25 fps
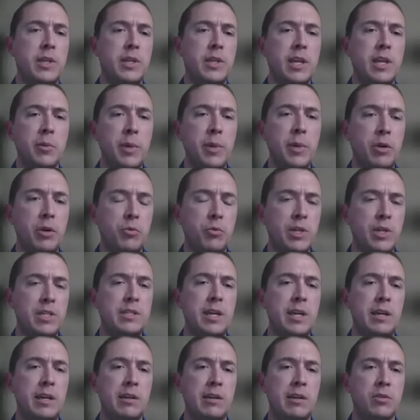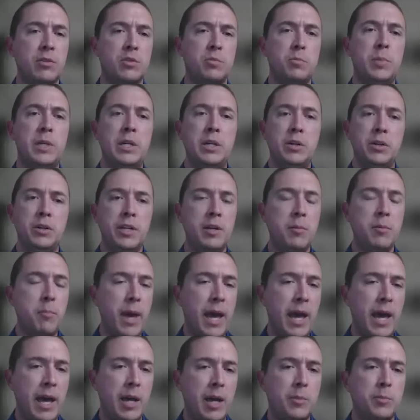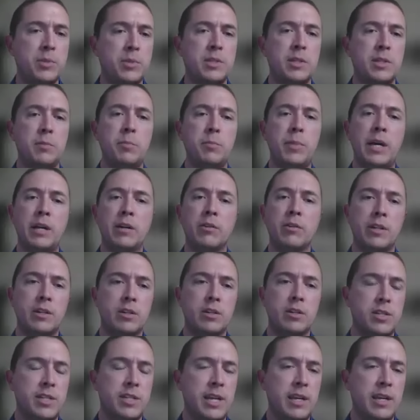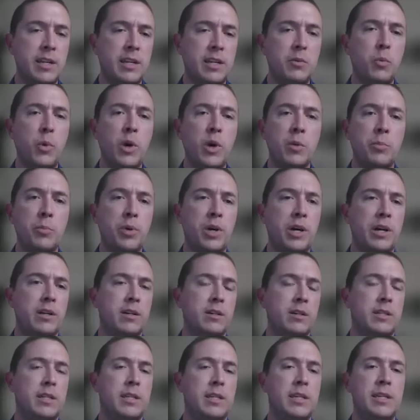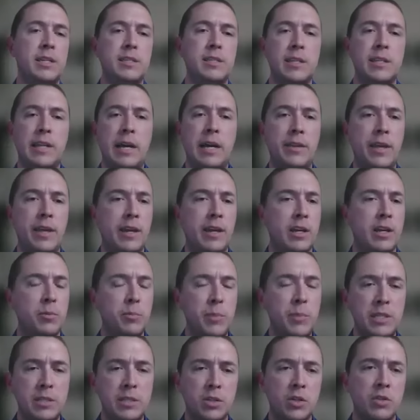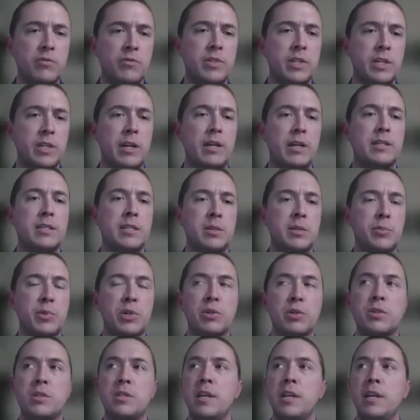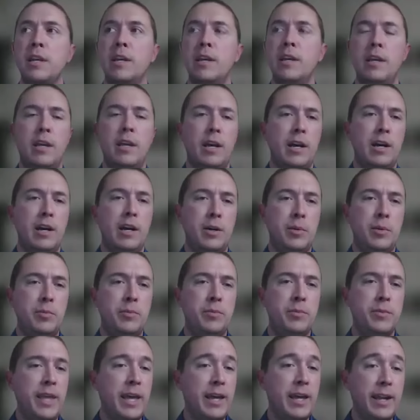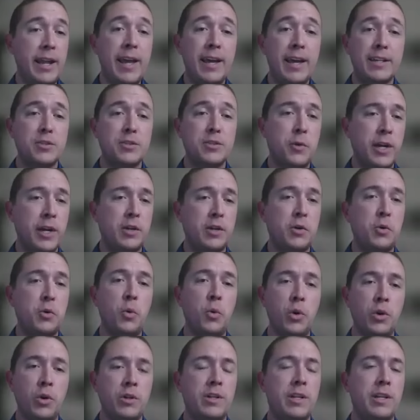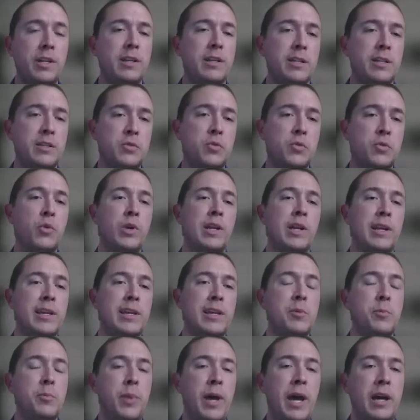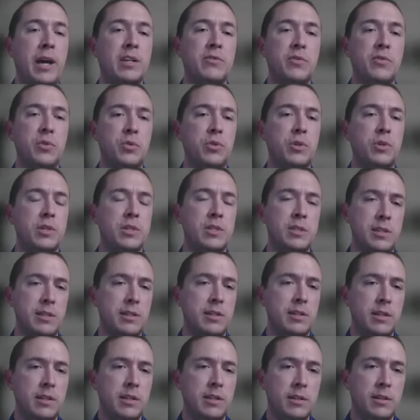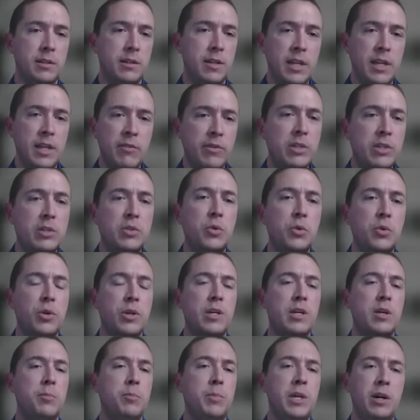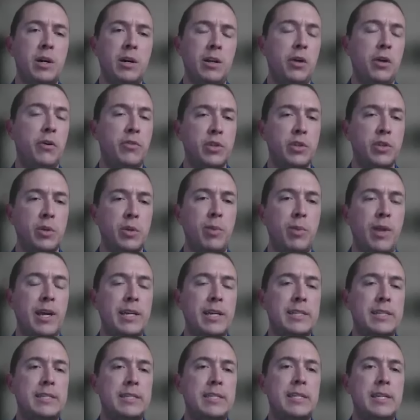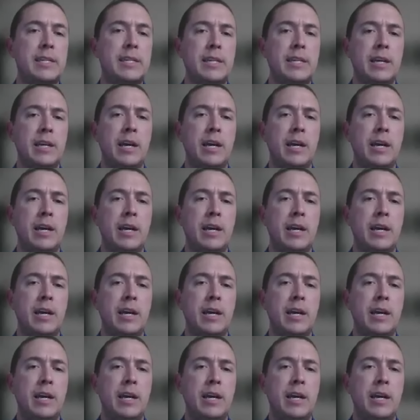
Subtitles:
think about retailers building maps and better understanding where product is and how that can be served to customers. That XY coordinate is really impactful because inventory can be all over the place.